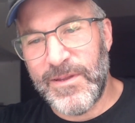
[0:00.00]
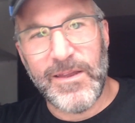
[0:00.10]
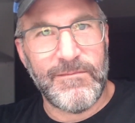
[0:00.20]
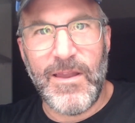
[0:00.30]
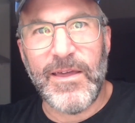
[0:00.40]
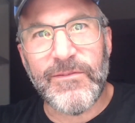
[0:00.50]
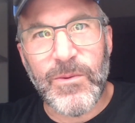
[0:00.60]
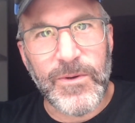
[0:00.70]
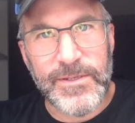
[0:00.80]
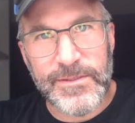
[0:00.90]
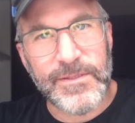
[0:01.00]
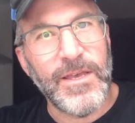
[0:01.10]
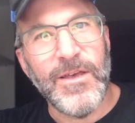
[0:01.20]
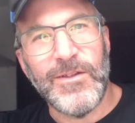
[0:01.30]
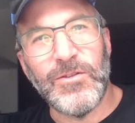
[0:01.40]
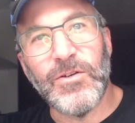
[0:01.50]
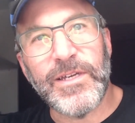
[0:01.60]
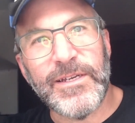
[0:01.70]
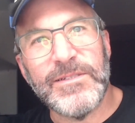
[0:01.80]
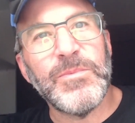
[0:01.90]
Not everyone is
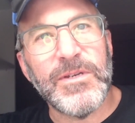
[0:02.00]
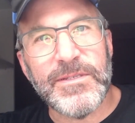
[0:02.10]
looking to put